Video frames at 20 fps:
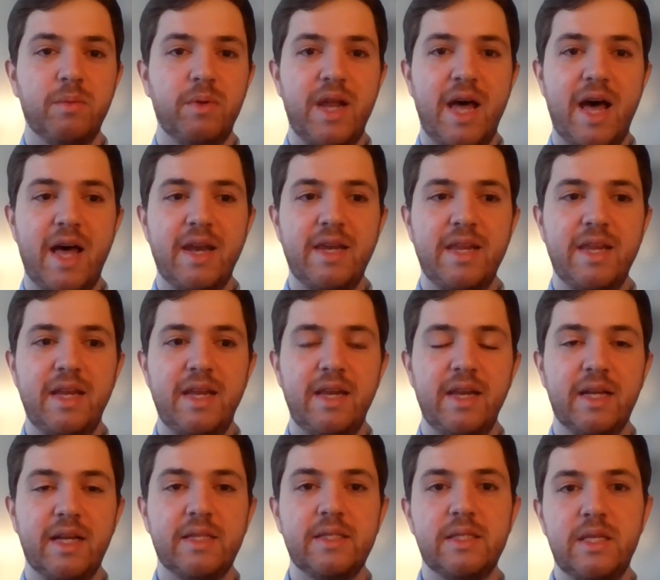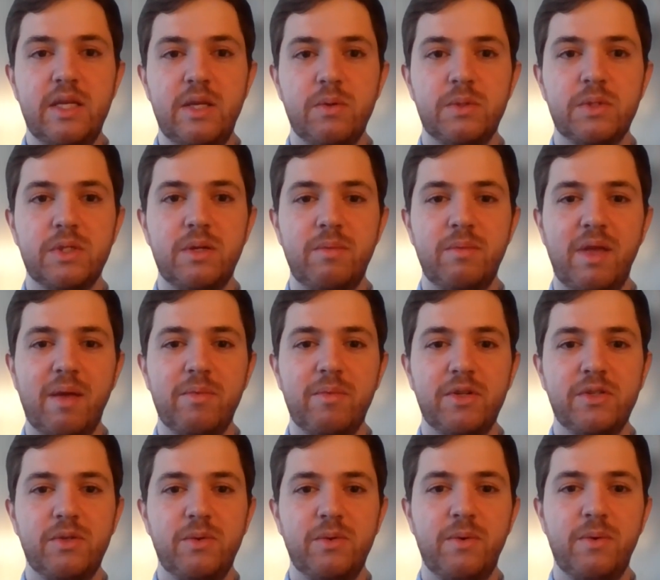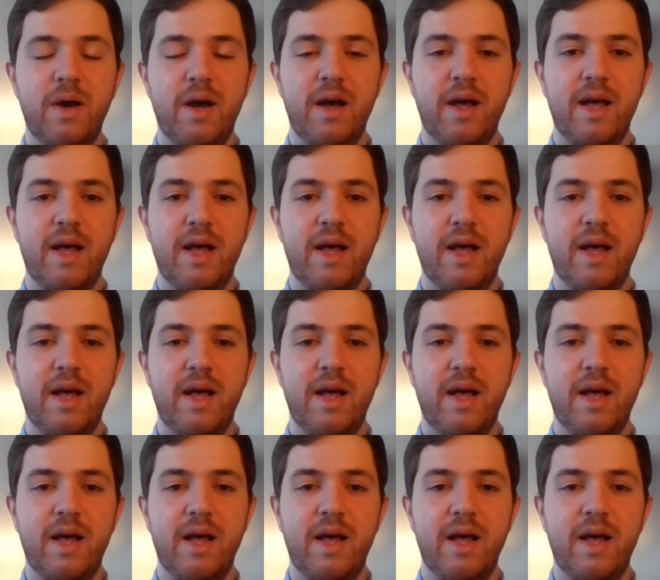will not need an excuse to be able to